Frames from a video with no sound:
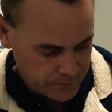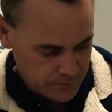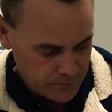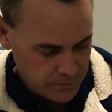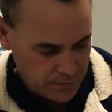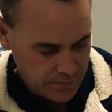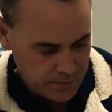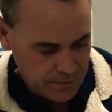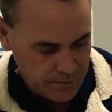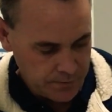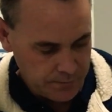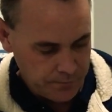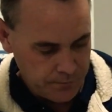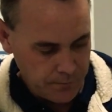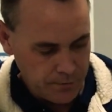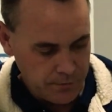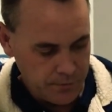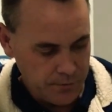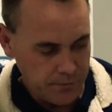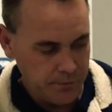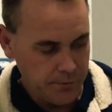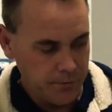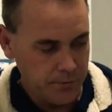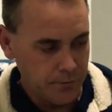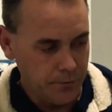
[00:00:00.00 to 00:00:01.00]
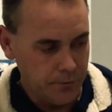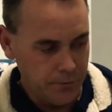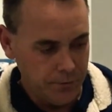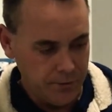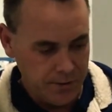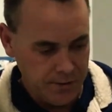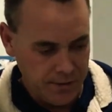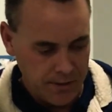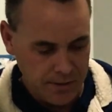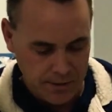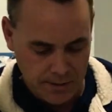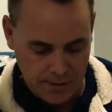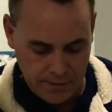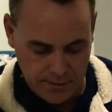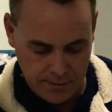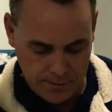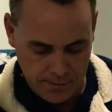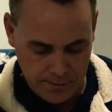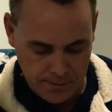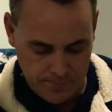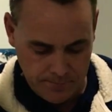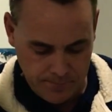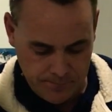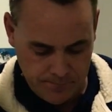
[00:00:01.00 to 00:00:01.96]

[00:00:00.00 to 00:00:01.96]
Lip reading: So this fuse is already connected.